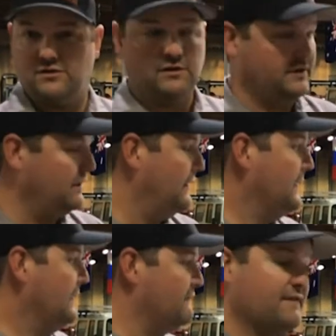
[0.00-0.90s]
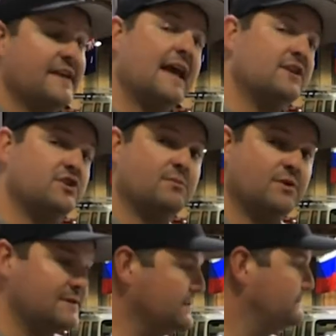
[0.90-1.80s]
a, a, a V eight turbo
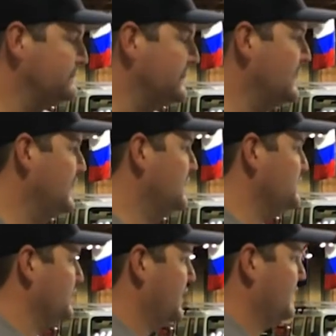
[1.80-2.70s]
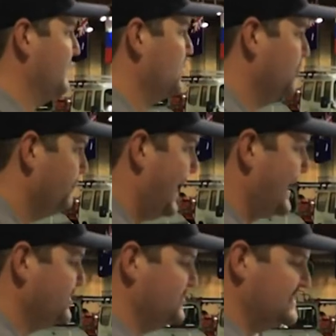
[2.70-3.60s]
diesel. So kind of a cool
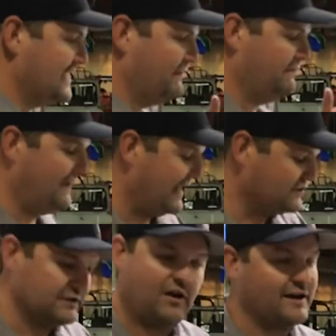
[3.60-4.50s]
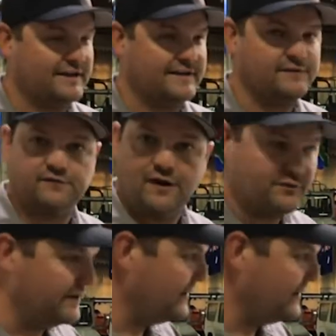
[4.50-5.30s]
package. These have factory locking discs front and